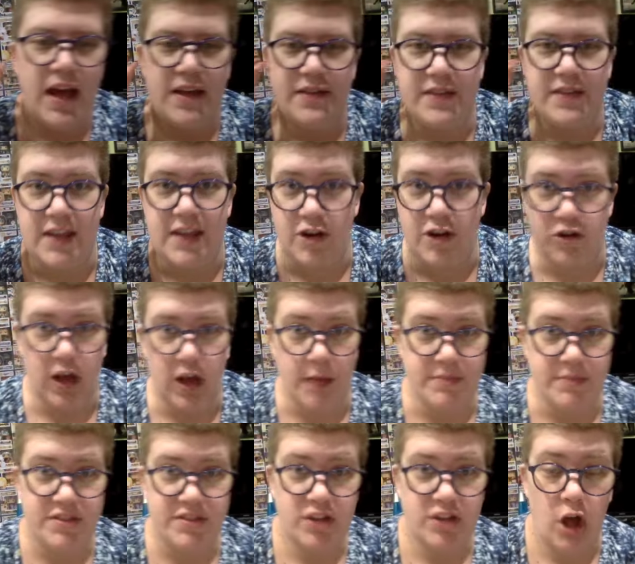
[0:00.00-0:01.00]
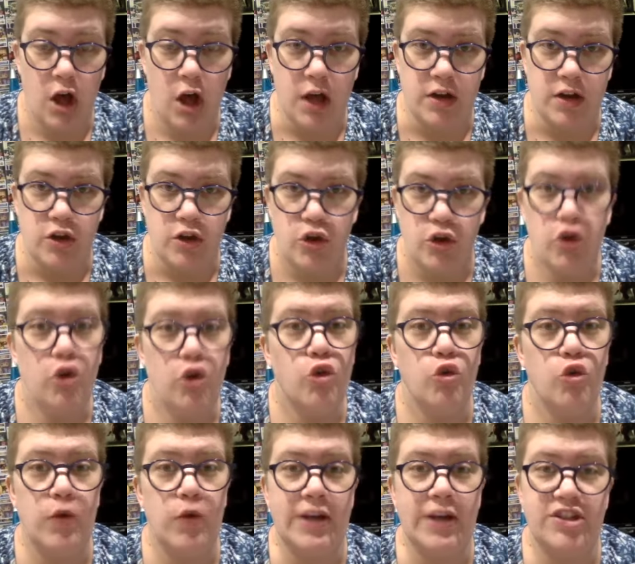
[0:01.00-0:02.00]
Here comes Don,
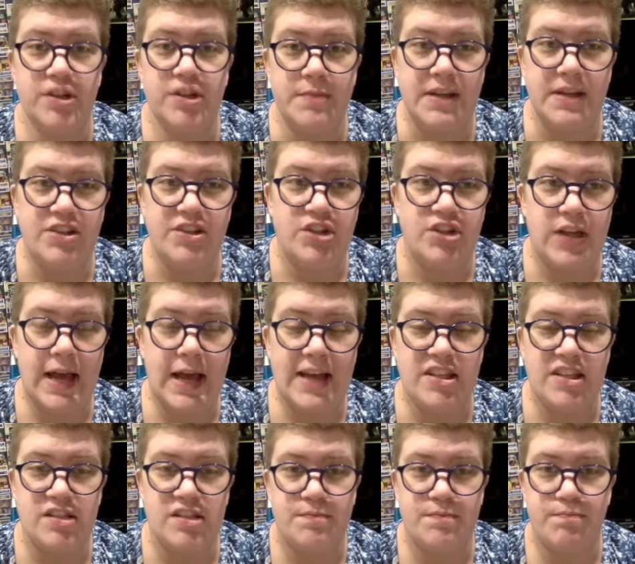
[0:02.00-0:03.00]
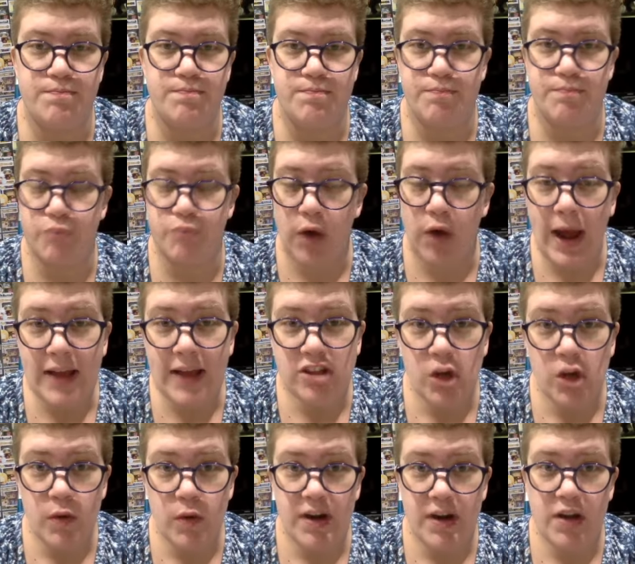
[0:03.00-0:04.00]
who, I should mention, has bragged
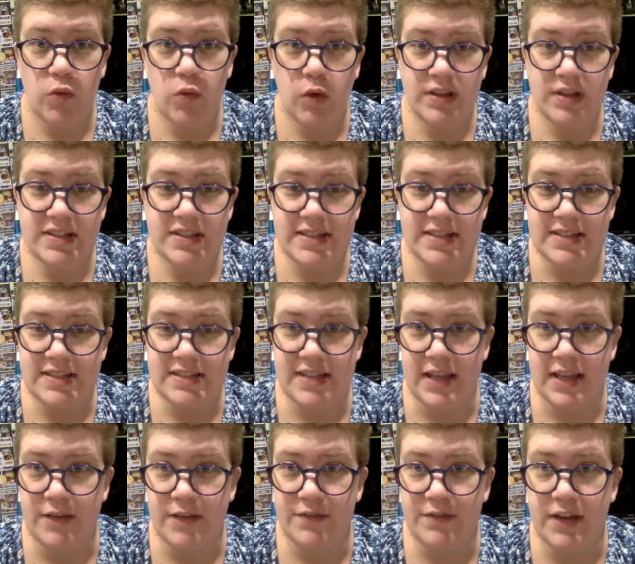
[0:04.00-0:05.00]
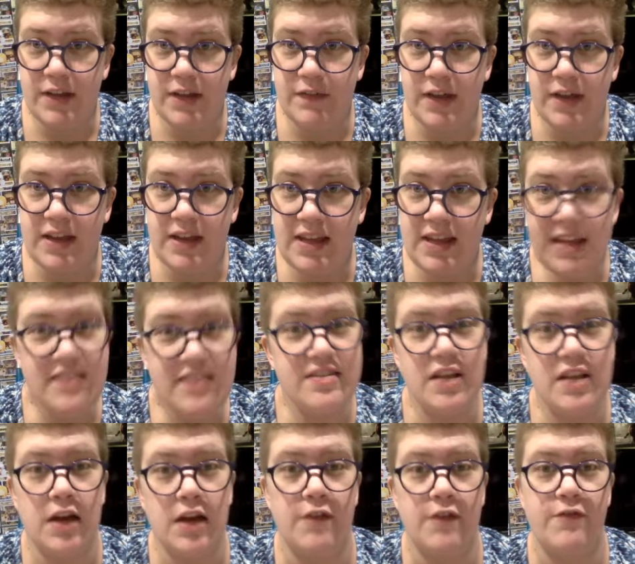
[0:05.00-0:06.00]
already once this evening that he's
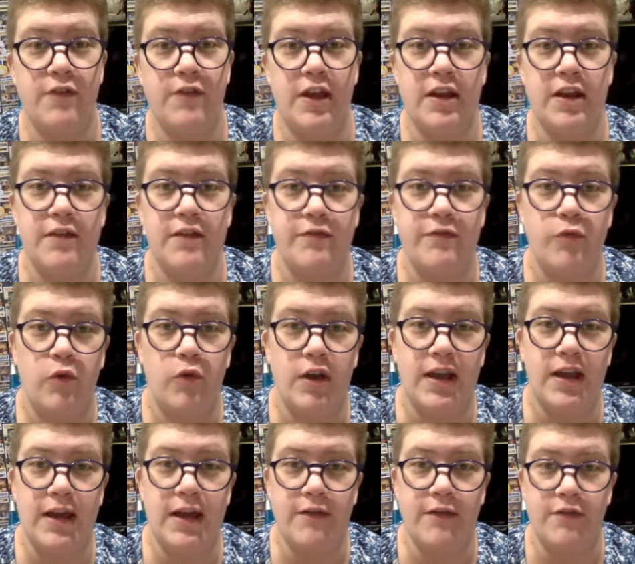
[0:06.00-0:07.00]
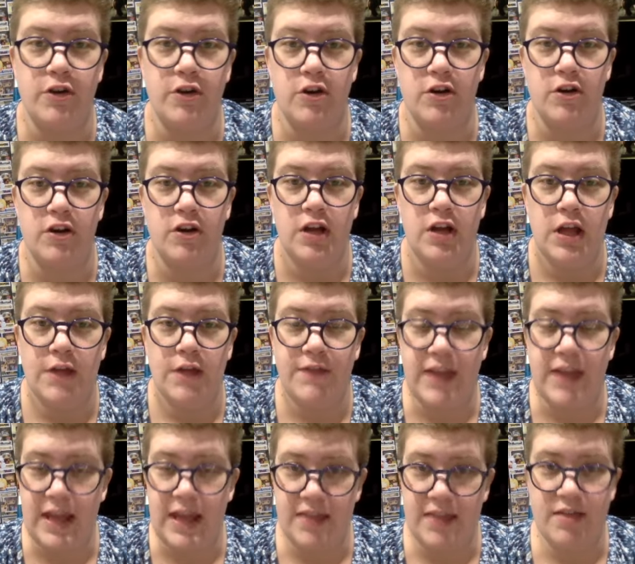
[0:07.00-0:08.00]
not afraid of whatever
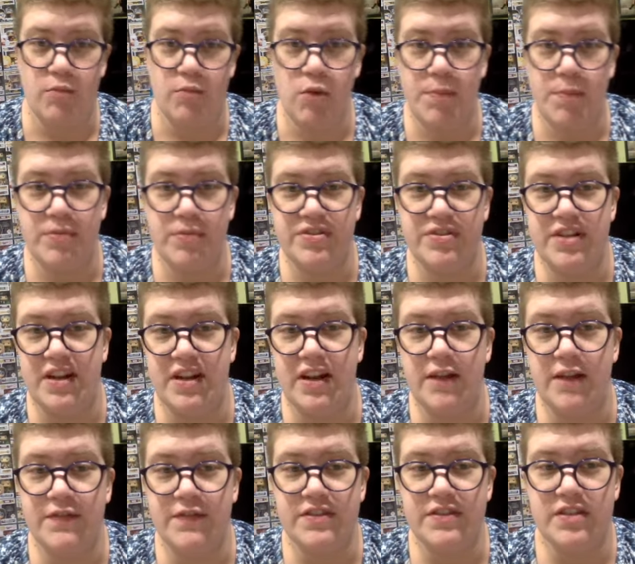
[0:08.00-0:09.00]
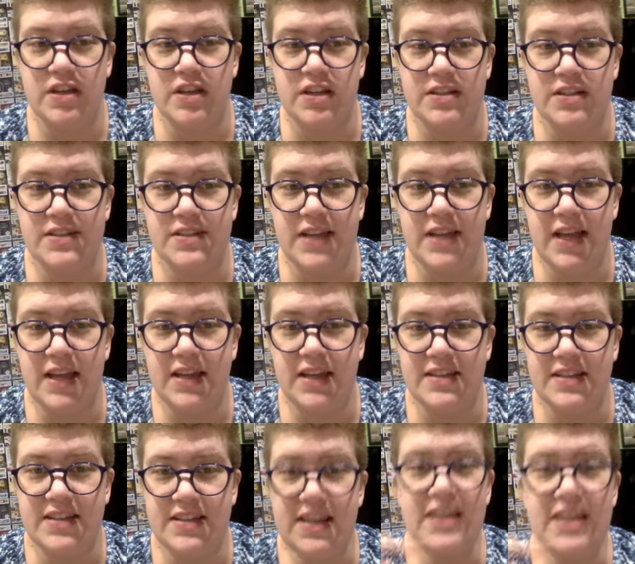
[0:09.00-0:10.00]
the Anthem representative is going to say,
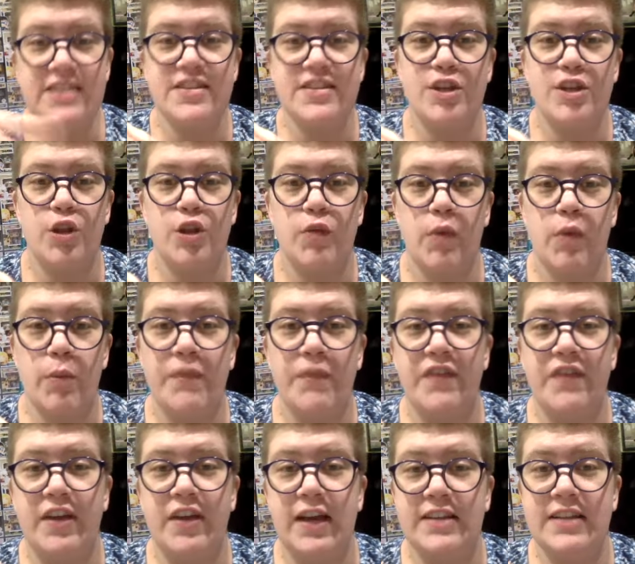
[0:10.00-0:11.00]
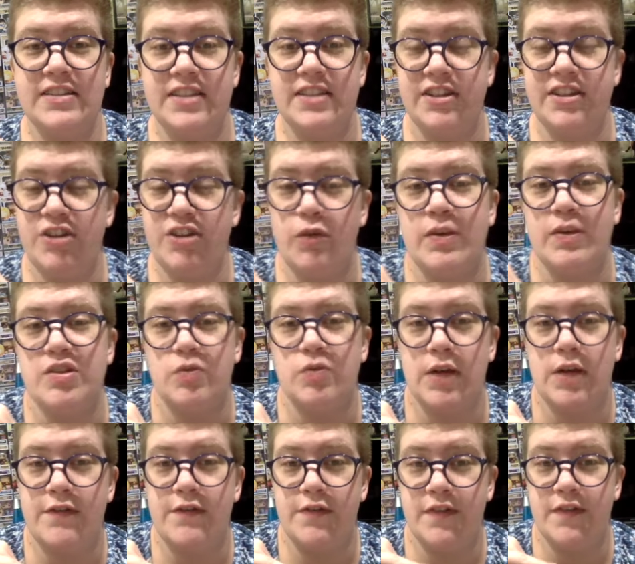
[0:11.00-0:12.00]
because he's the only one with the guts to do what's
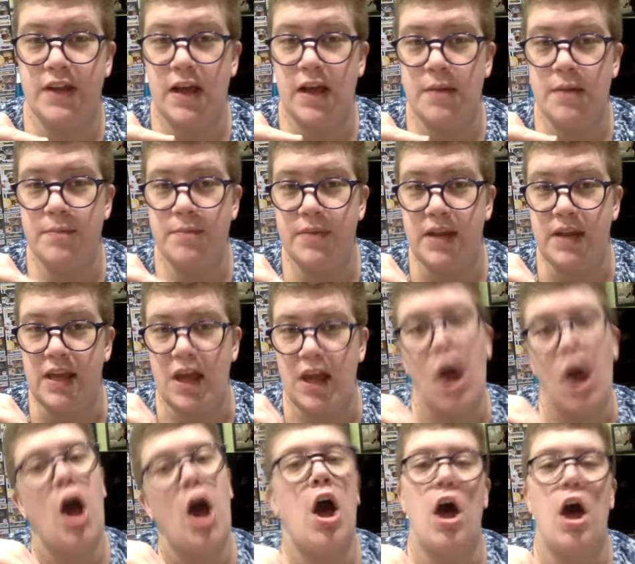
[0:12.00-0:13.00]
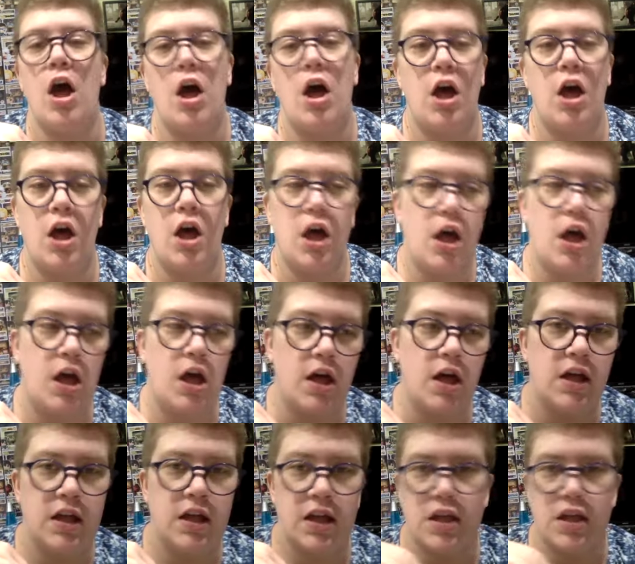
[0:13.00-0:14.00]
right for the company. Ha ha ha ha ha.
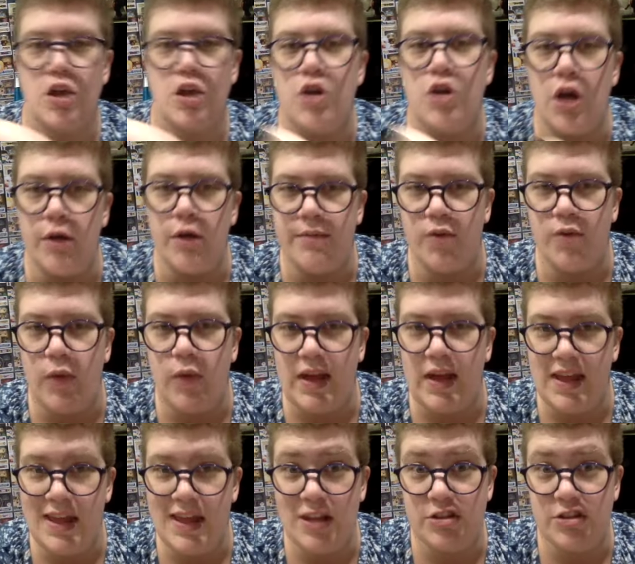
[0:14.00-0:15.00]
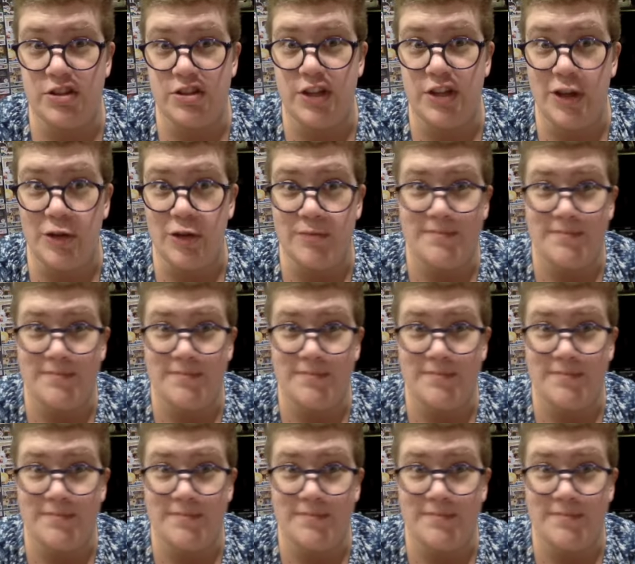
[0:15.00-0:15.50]
You know, the way heels do.